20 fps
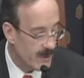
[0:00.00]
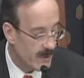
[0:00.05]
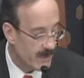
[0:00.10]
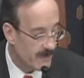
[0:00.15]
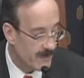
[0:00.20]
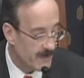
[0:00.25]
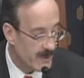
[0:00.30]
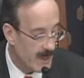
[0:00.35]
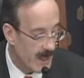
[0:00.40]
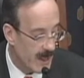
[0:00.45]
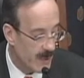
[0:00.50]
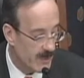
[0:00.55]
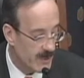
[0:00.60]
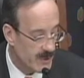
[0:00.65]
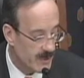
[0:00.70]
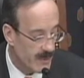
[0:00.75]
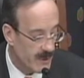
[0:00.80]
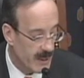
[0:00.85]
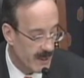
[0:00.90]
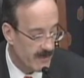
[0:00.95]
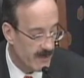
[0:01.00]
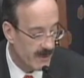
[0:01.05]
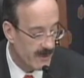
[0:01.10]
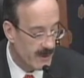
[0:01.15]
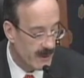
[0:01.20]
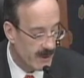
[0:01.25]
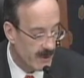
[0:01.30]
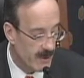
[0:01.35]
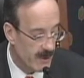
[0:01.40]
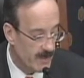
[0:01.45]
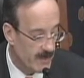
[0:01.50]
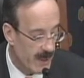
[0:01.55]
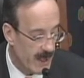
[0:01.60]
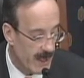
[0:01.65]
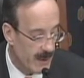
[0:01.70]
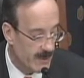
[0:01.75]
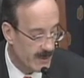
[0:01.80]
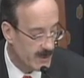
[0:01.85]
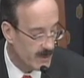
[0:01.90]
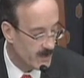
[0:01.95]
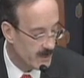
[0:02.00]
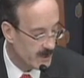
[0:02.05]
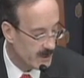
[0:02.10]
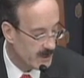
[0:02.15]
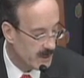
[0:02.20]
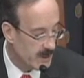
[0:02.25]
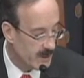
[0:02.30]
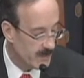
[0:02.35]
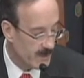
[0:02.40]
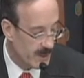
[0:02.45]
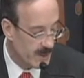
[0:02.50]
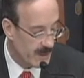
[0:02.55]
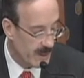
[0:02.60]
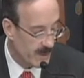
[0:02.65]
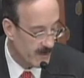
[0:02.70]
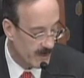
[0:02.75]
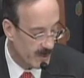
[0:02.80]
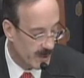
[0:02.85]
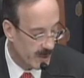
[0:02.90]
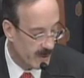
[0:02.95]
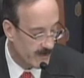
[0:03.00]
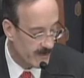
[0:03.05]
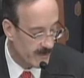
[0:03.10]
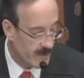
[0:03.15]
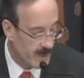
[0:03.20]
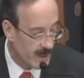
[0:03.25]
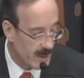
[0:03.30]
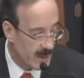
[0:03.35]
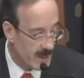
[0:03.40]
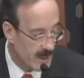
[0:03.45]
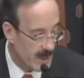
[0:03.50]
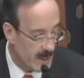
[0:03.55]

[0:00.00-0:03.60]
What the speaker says: For now, we're doing everything in our power to accelerate that recovery.